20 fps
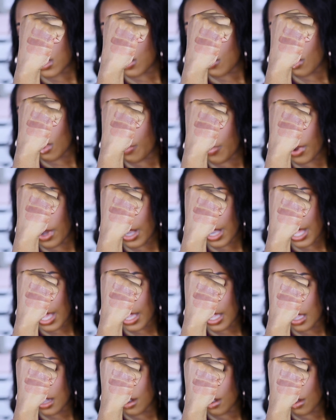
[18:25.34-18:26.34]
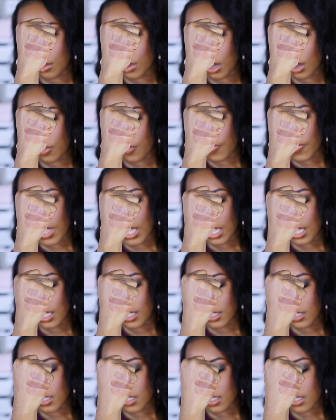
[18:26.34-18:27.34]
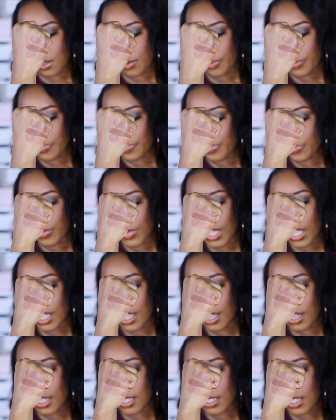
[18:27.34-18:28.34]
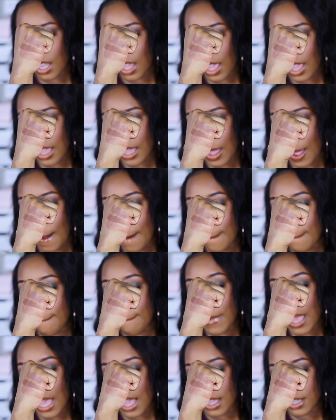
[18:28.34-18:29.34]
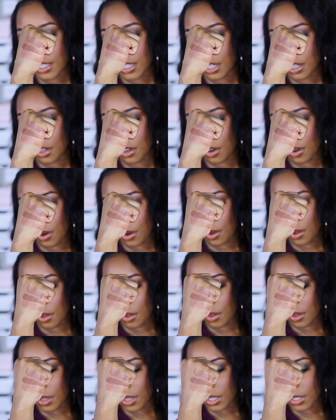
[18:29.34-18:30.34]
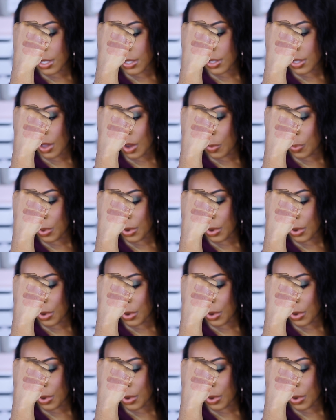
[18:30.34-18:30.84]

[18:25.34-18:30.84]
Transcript: you apply it on your face, it is like magic, girl. It's so